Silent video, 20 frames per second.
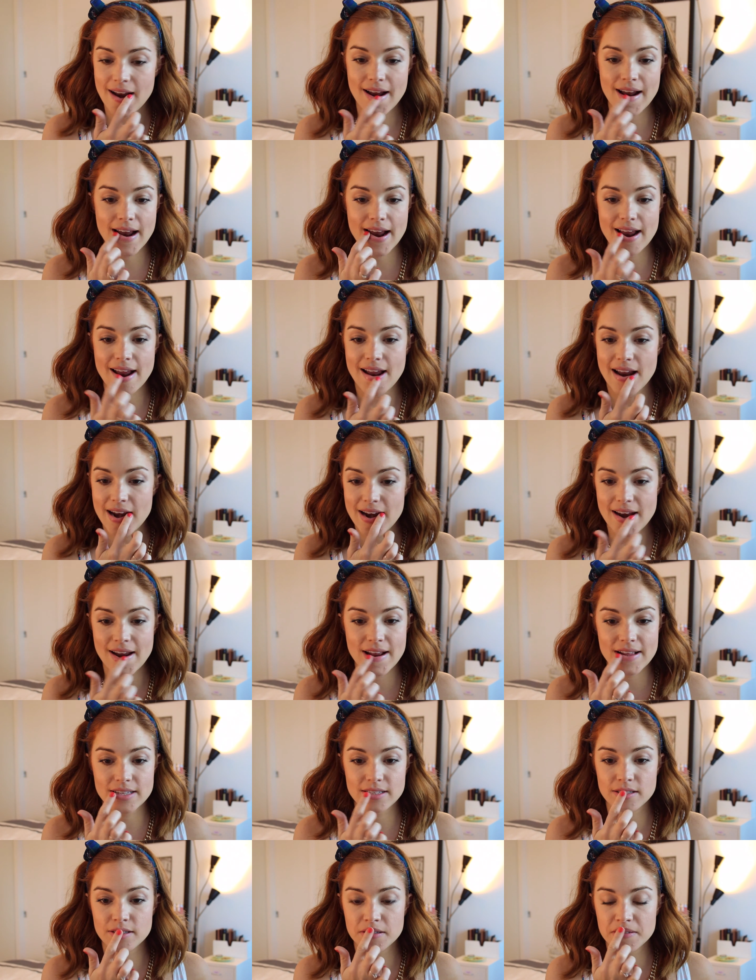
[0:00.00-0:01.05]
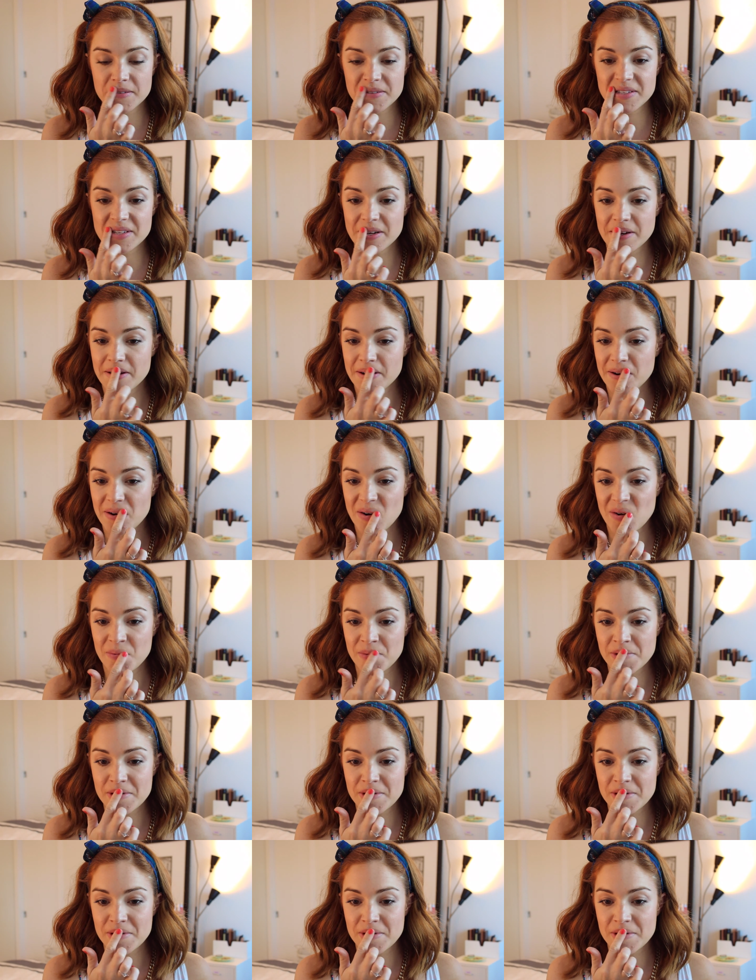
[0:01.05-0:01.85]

And it's so